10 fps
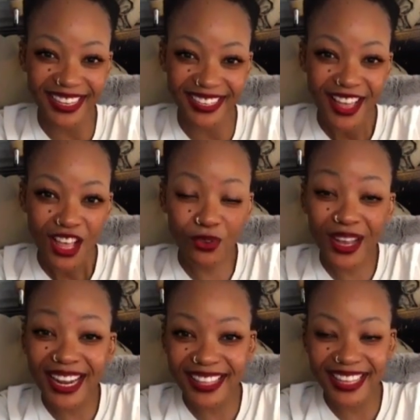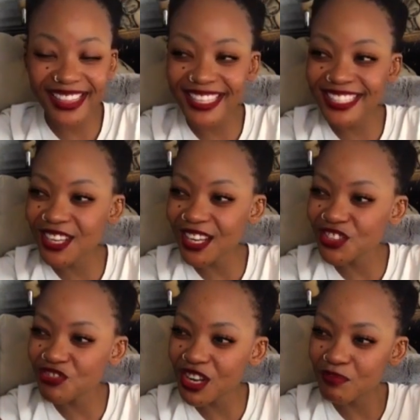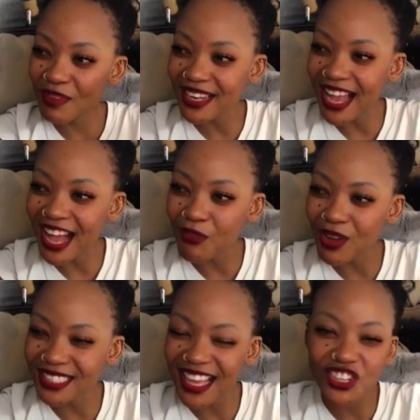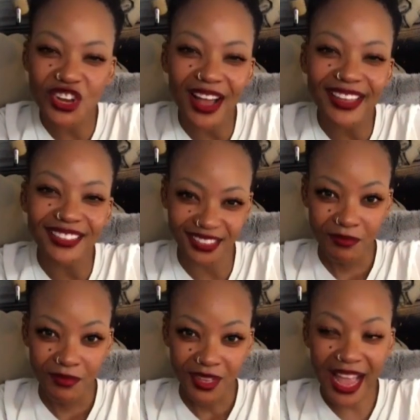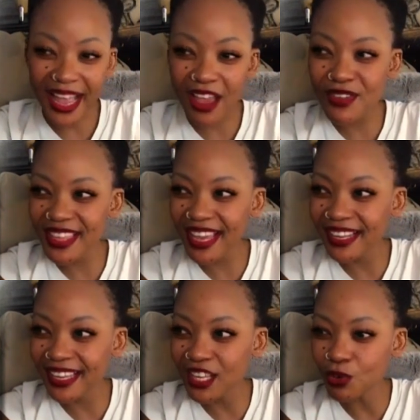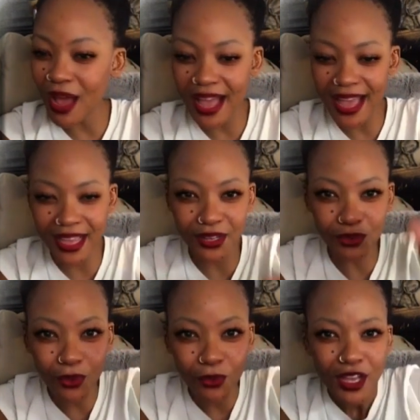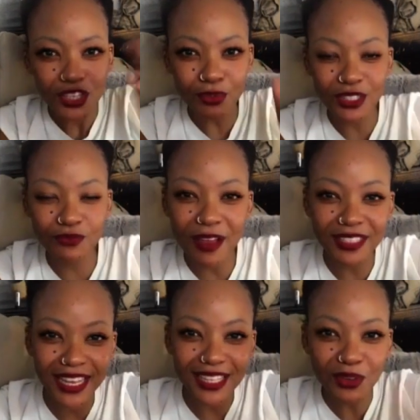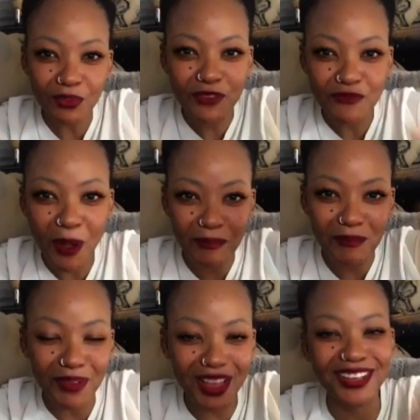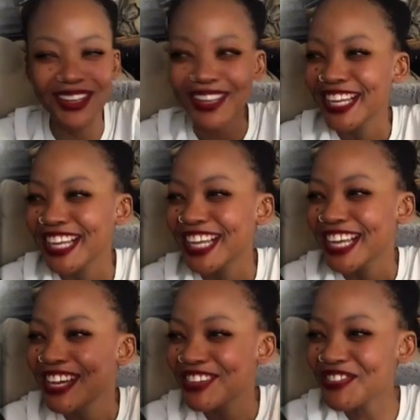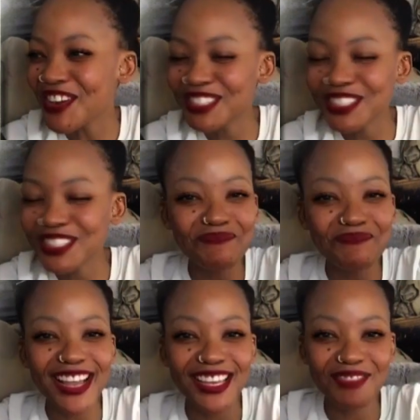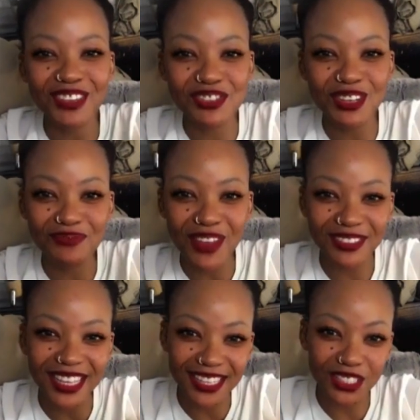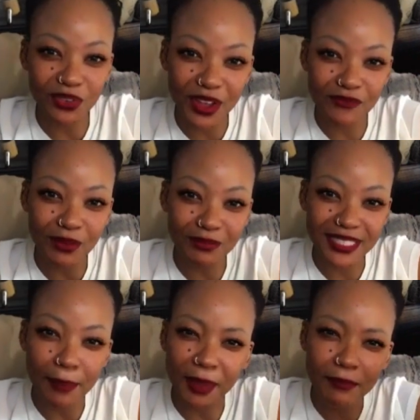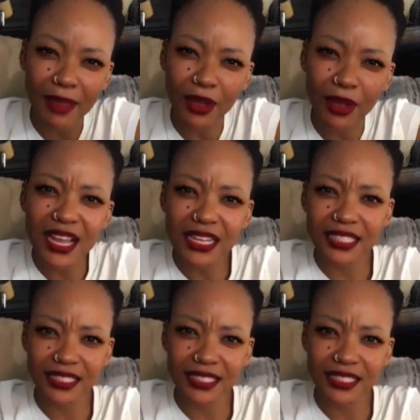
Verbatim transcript: So, the kid, this chick treated me like I was a child. Like, everything in the kid's heart, you know, she was five seconds away from... from spanking me. She was five seconds away from slapping my wrist.